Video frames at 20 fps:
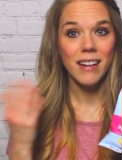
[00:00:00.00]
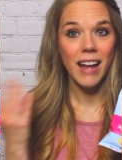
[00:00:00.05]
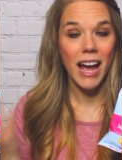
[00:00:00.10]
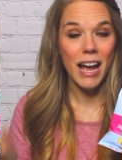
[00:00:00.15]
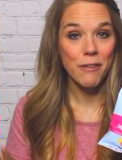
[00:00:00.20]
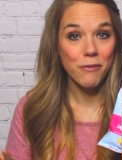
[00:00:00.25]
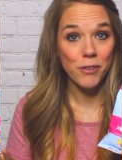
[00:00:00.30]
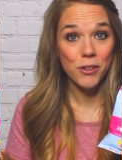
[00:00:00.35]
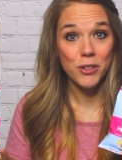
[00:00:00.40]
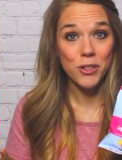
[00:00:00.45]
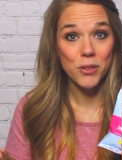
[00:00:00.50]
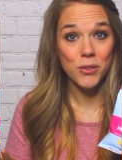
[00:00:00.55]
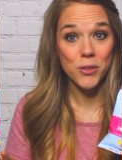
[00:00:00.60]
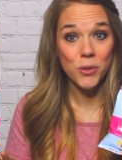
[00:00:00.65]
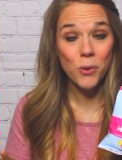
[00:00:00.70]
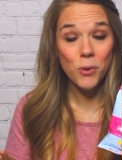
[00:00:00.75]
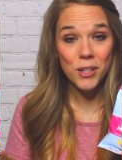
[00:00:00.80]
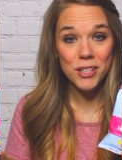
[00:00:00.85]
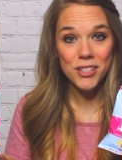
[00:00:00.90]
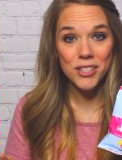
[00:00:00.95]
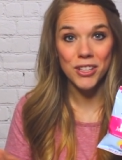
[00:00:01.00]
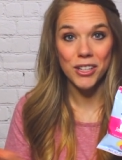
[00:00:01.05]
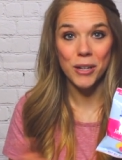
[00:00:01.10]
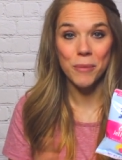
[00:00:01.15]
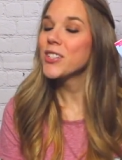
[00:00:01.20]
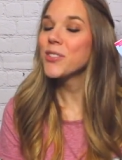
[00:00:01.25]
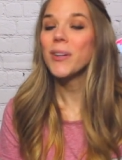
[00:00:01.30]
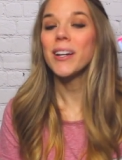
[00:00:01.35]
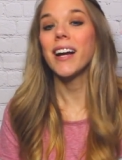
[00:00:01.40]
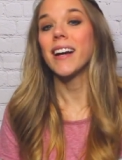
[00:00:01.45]
high fructose corn syrup.
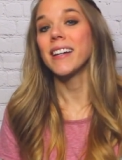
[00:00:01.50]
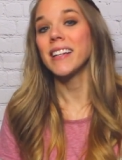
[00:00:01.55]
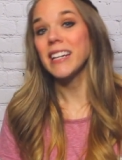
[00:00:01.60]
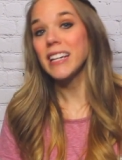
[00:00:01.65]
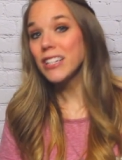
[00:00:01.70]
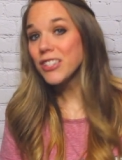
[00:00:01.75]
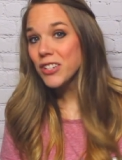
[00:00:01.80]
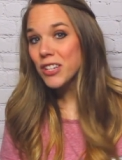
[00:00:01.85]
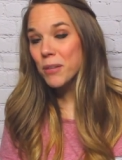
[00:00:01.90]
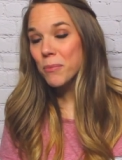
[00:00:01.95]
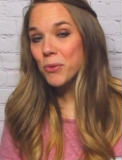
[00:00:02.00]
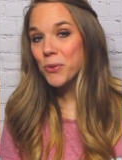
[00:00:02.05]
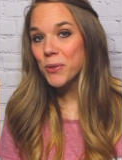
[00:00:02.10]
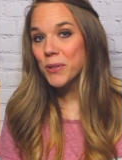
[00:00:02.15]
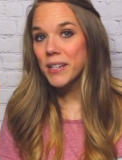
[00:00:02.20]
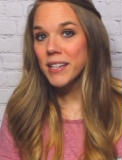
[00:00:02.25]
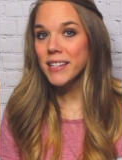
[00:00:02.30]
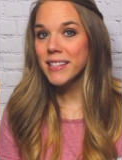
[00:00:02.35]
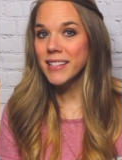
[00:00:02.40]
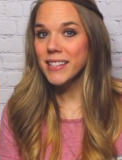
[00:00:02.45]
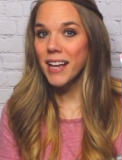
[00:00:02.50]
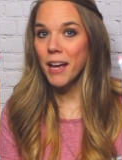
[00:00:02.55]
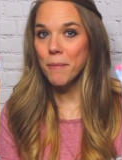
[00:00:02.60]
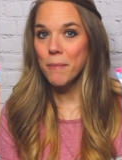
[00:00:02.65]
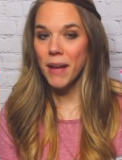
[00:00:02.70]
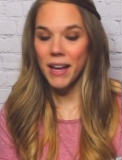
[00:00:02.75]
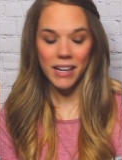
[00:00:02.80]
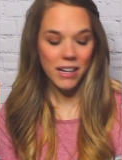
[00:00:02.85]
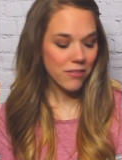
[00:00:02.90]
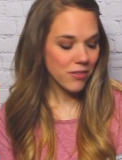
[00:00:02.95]
So I got each of the boys a
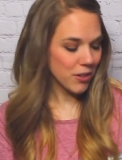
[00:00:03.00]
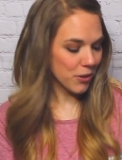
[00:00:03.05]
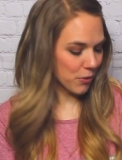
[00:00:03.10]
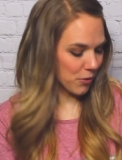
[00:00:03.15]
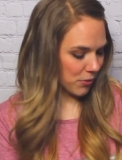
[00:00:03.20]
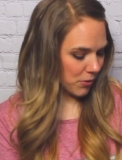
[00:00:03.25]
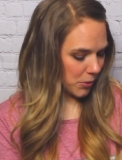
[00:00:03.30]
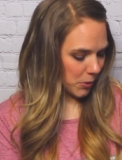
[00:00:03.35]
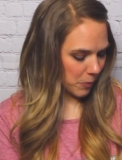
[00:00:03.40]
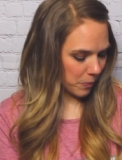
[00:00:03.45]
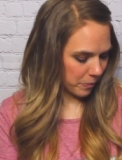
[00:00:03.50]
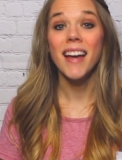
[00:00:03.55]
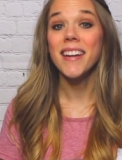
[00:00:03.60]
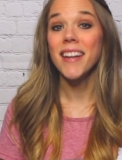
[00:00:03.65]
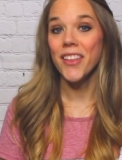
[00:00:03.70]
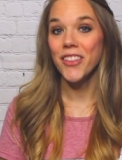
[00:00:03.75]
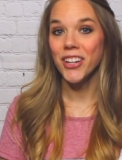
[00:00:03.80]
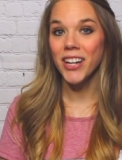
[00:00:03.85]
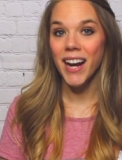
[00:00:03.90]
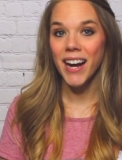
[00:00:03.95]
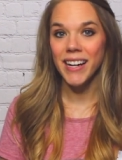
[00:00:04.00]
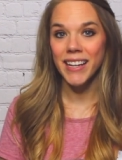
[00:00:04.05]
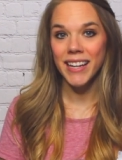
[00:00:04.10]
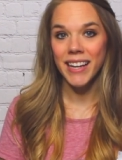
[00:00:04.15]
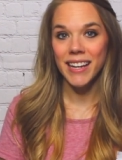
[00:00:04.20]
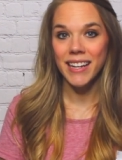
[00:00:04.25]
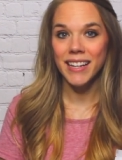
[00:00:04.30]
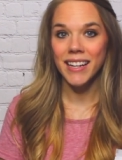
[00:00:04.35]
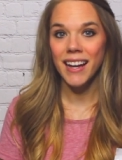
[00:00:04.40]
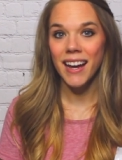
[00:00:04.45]
bag of those. Another kind of
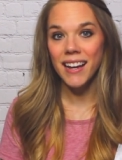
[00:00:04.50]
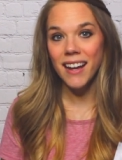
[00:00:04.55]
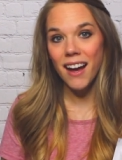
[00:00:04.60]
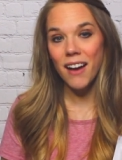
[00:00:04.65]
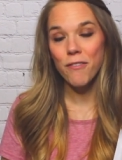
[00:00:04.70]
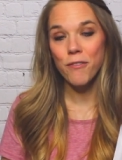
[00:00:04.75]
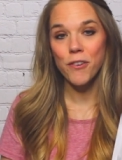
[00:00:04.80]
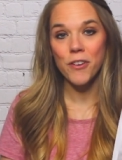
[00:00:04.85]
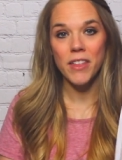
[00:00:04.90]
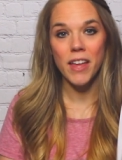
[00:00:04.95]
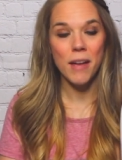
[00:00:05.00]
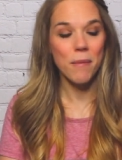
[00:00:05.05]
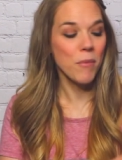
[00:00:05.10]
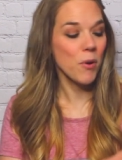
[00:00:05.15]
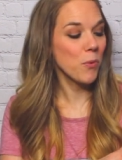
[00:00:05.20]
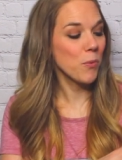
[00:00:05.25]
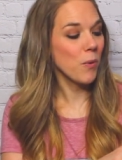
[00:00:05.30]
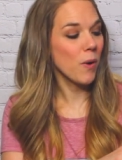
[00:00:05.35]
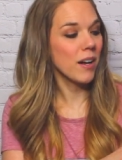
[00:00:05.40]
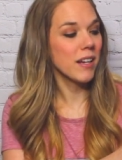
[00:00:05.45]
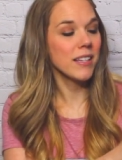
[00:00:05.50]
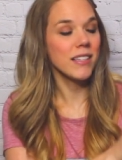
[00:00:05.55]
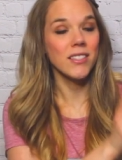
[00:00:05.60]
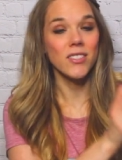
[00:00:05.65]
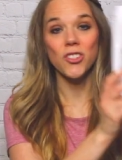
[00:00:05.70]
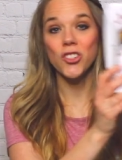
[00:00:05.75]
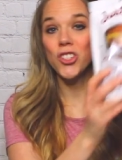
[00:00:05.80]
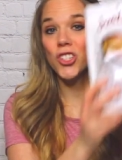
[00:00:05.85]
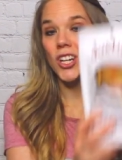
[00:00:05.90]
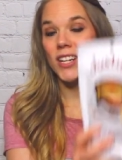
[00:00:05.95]
candy I got for them was
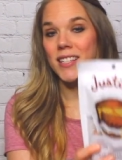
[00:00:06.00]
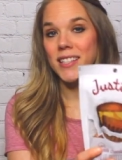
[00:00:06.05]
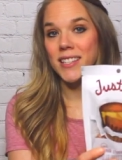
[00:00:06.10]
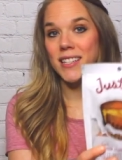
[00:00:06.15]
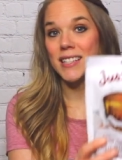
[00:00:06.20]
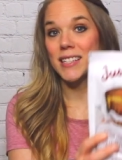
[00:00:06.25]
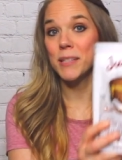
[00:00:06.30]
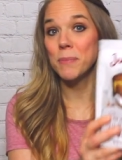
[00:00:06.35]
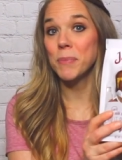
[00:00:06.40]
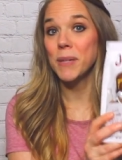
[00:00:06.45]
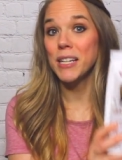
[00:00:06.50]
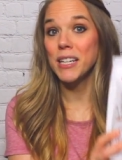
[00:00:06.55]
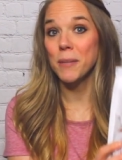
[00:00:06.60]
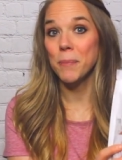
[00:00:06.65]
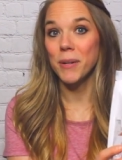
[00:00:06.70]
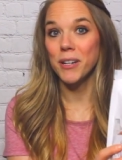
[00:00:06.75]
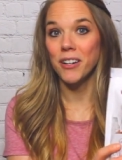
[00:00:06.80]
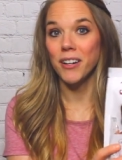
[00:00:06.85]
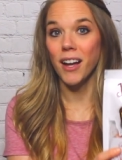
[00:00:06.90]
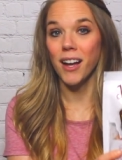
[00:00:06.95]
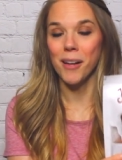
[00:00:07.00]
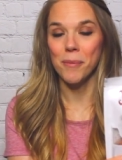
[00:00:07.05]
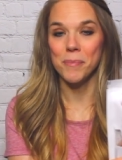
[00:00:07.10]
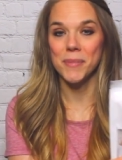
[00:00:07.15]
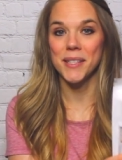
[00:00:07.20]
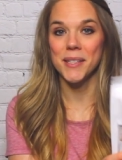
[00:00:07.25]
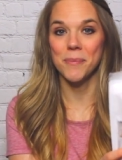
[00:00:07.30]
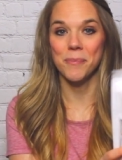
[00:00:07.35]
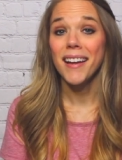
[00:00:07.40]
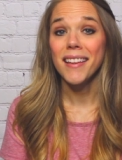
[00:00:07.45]
Justin's peanut butter
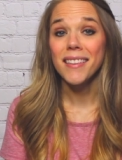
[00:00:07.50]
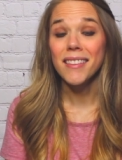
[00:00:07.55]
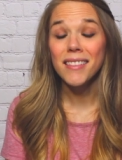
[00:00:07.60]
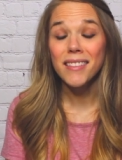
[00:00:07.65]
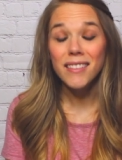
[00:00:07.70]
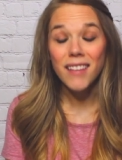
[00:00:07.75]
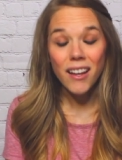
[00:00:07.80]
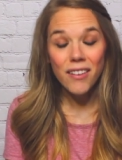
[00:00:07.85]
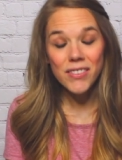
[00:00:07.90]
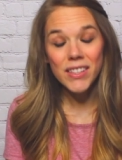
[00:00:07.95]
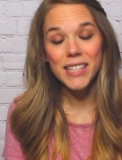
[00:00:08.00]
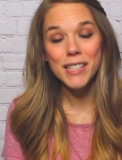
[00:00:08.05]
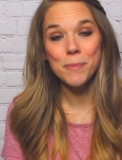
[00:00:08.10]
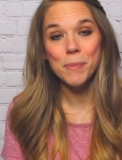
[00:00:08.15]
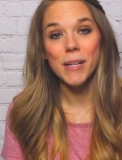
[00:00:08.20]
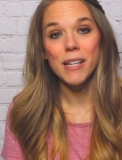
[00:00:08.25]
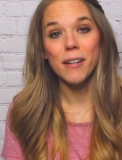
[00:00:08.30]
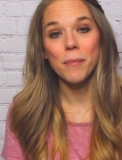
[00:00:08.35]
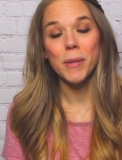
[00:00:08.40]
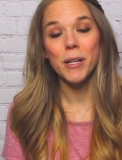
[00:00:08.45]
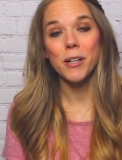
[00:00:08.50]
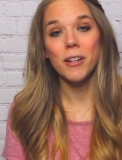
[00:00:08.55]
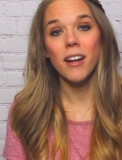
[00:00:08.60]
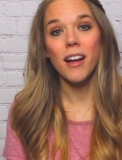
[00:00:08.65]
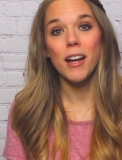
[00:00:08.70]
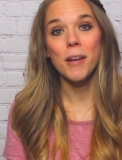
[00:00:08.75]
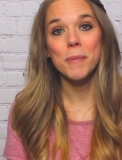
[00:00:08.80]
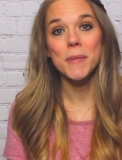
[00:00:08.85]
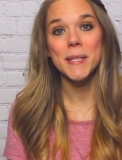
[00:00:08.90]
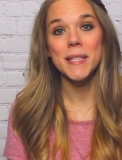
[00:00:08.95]
cups. I love these peanut butter
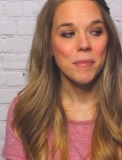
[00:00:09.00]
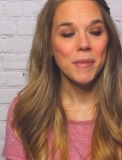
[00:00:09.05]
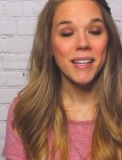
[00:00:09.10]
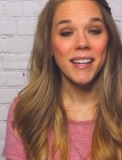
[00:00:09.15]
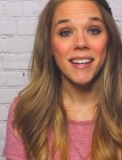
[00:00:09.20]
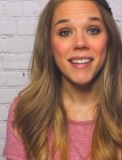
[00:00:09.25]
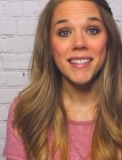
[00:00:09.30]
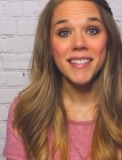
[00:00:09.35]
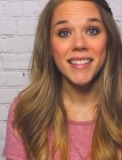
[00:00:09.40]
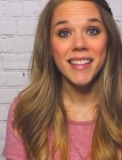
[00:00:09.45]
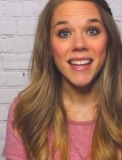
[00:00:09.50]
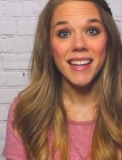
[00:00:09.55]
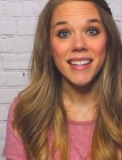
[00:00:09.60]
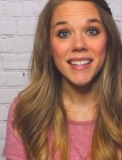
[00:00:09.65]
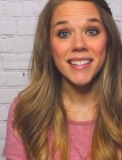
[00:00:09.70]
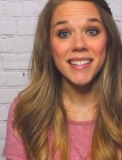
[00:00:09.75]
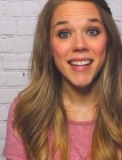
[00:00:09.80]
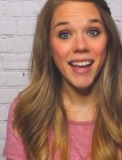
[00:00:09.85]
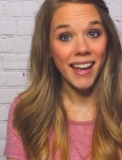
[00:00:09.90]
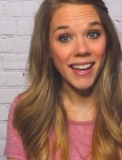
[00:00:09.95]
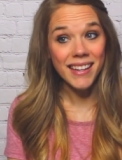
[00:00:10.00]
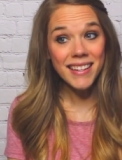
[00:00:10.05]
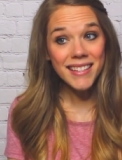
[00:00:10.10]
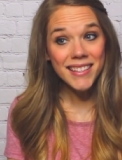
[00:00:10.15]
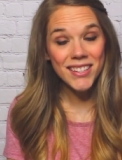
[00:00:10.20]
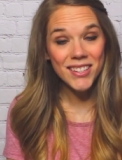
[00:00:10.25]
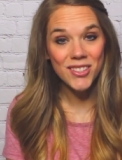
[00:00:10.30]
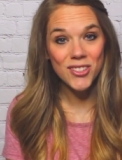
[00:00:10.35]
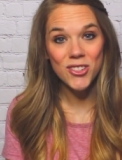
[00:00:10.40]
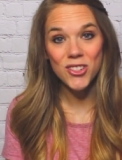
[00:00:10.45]
cups because they taste